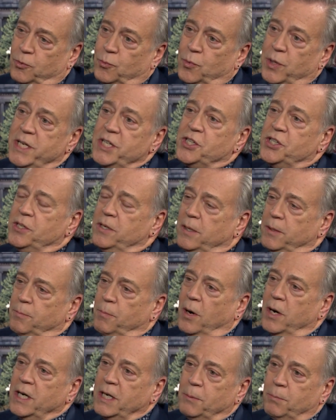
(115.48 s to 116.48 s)
rich
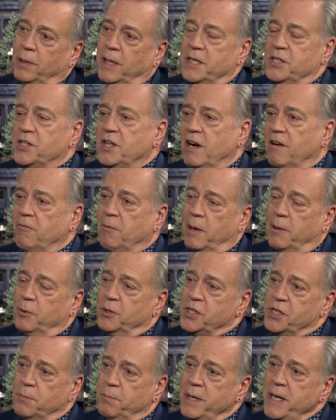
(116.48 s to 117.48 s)
marketplace that everybody
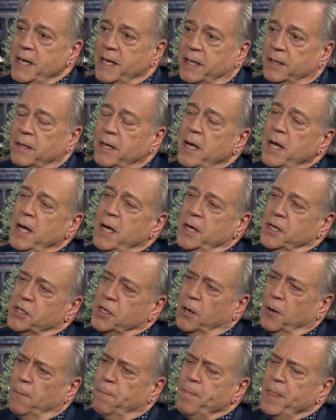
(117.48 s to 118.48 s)
wants to be in.
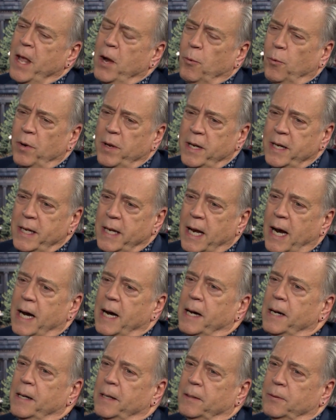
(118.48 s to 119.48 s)
So
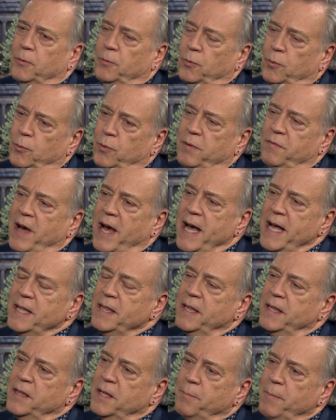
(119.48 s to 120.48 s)
we've
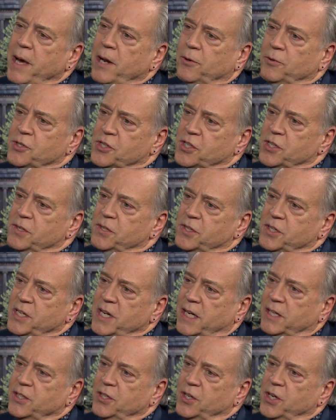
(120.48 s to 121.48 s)
had the metals
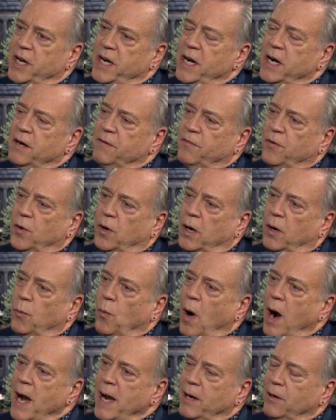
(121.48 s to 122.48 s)
sector here for a
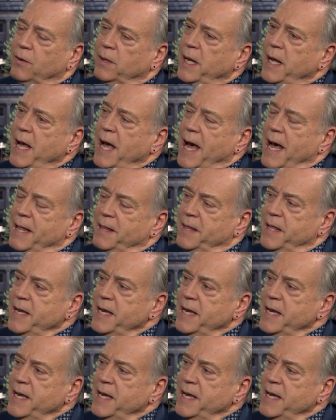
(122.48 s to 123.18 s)
while, and